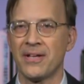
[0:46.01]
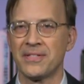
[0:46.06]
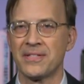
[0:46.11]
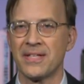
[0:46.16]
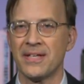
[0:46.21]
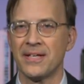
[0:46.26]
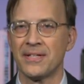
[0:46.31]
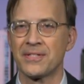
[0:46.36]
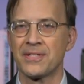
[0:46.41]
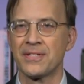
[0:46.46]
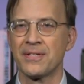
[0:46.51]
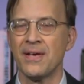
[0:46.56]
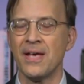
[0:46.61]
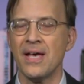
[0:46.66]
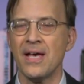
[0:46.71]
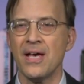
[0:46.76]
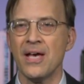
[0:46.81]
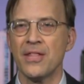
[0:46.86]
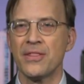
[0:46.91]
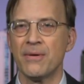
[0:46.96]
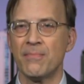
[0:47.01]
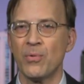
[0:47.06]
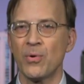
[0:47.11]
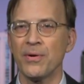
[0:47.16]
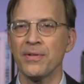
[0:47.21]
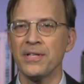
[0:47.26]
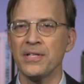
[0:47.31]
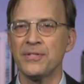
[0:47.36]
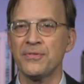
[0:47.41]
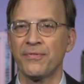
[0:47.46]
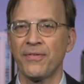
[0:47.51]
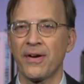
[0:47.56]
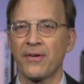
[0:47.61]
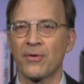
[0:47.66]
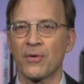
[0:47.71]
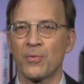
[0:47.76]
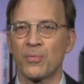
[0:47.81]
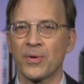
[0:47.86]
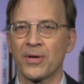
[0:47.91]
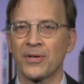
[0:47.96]
is this the more these
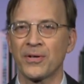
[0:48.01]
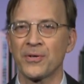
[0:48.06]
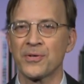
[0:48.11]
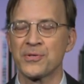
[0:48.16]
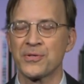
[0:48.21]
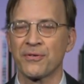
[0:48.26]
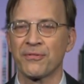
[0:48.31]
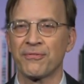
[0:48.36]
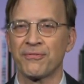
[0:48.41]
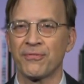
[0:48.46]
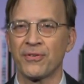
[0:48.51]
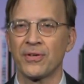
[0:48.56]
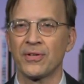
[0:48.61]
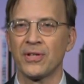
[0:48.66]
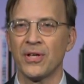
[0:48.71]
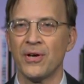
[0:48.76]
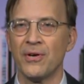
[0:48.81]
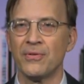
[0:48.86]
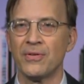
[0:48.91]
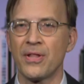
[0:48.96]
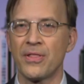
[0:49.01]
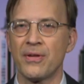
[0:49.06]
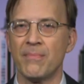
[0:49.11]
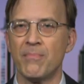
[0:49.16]
federal workers are furloughed,